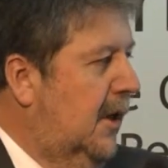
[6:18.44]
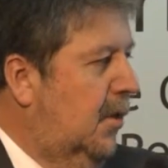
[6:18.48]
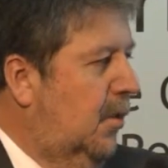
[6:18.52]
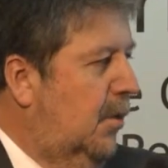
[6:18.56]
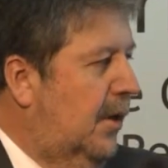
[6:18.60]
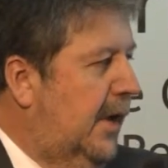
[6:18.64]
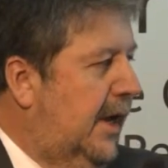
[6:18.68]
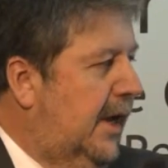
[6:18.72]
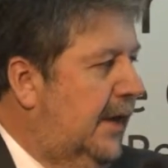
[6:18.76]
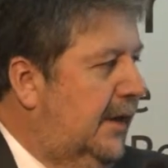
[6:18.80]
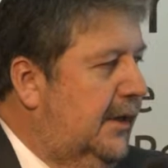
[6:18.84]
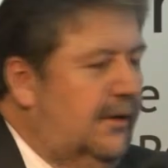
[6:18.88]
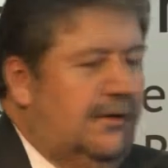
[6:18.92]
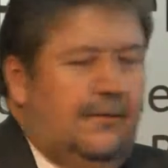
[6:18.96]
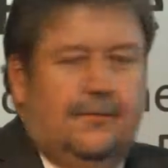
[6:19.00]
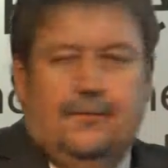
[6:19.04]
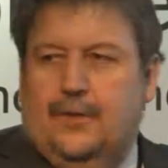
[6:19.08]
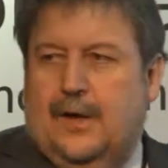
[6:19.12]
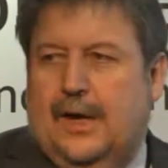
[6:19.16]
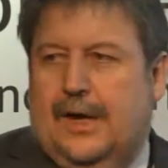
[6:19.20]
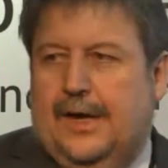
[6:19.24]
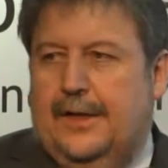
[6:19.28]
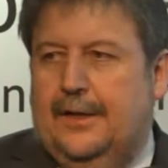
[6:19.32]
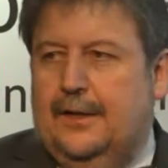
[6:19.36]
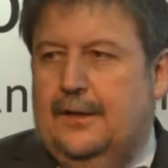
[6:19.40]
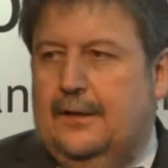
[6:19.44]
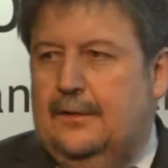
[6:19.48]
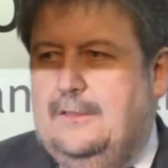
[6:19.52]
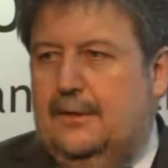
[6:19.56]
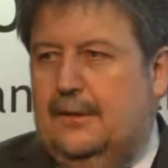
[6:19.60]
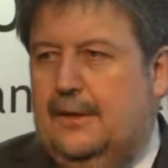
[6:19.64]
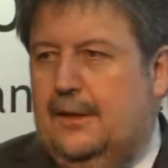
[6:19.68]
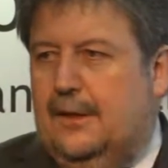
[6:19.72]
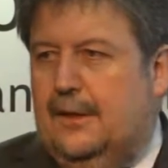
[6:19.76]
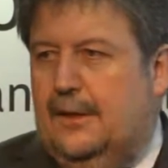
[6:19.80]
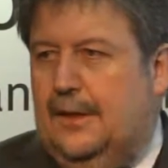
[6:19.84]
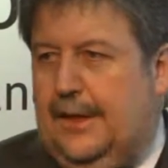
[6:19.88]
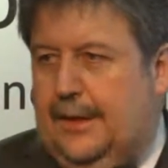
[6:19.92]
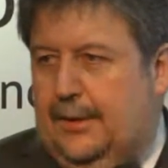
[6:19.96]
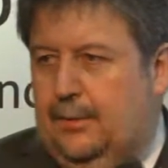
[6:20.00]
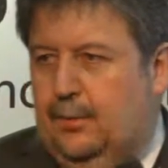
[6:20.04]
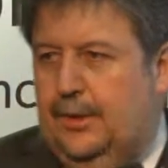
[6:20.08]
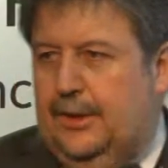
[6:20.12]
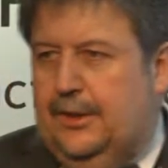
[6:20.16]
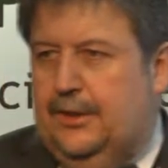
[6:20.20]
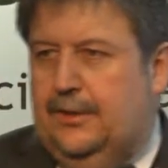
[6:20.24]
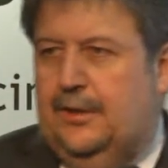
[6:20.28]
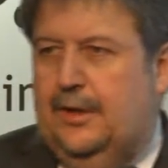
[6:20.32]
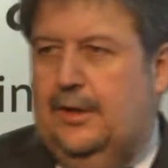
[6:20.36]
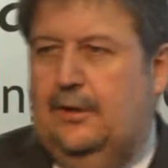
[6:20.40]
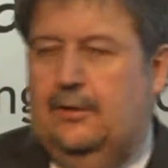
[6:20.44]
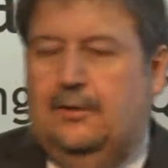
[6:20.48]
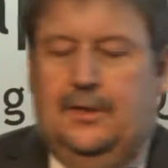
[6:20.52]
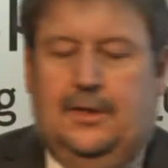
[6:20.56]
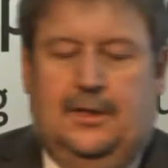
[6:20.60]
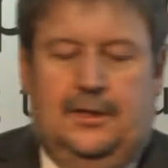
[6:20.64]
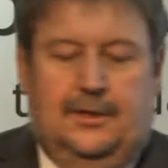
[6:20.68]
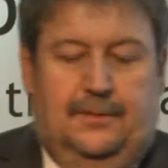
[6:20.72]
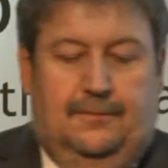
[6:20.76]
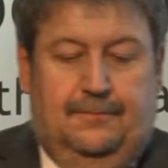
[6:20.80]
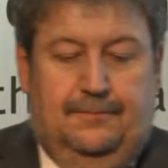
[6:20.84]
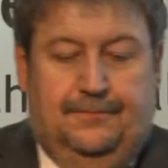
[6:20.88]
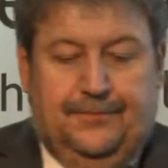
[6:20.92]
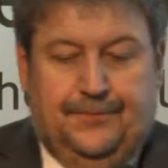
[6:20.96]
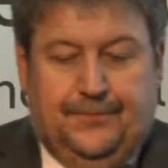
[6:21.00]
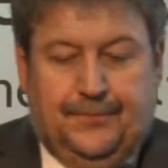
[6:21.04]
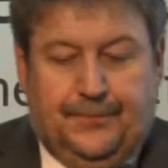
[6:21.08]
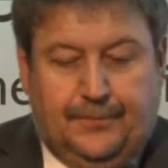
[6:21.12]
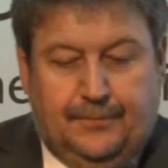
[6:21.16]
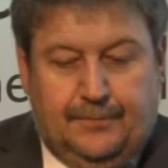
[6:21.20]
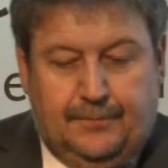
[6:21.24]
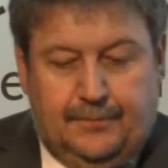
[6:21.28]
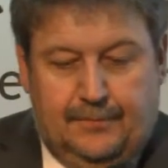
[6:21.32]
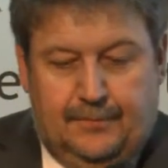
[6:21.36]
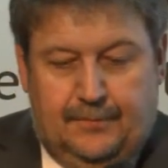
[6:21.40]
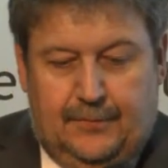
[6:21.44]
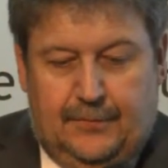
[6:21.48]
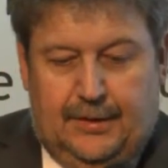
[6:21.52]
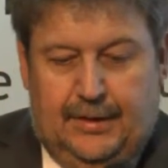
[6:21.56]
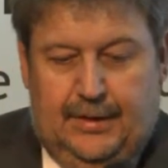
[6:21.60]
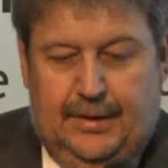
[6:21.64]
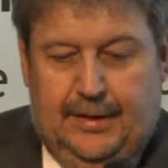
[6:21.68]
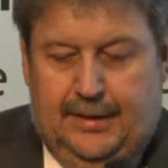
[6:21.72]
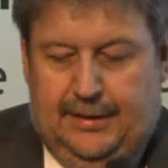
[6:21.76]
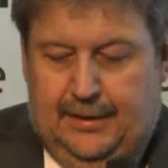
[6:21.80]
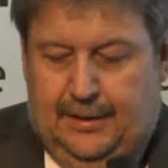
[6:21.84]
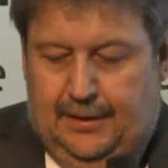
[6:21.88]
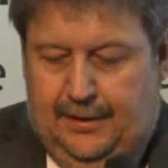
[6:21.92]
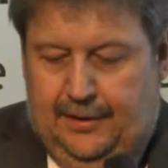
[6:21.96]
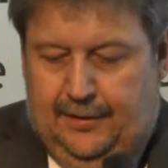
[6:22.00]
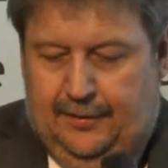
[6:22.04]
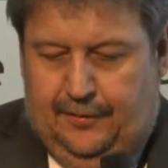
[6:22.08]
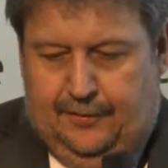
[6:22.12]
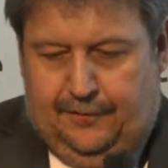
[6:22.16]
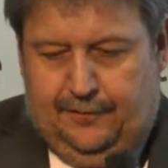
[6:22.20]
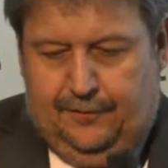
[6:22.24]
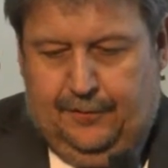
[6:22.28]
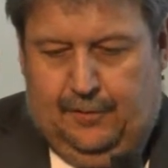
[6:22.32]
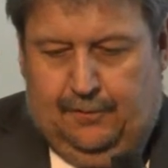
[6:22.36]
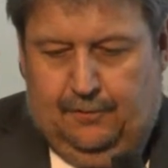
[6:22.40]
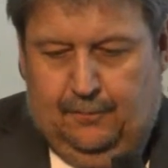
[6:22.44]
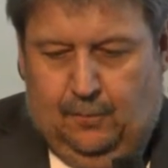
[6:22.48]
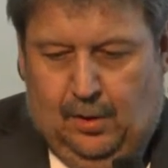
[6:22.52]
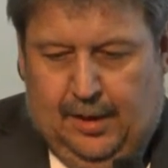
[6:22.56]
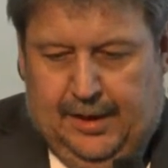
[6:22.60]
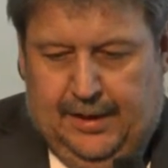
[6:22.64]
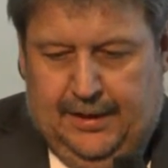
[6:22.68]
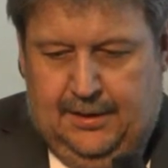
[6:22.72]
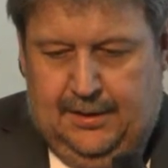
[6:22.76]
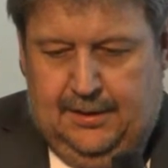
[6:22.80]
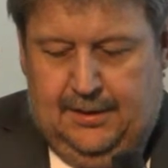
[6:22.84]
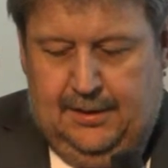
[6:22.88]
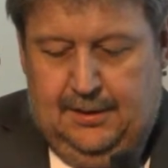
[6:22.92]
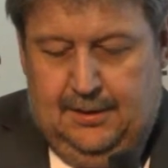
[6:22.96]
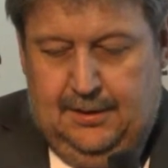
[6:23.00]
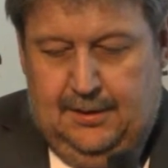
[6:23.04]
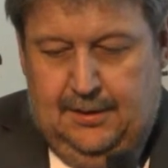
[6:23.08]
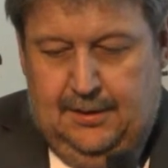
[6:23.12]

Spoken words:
where you find liquid toner, at least from one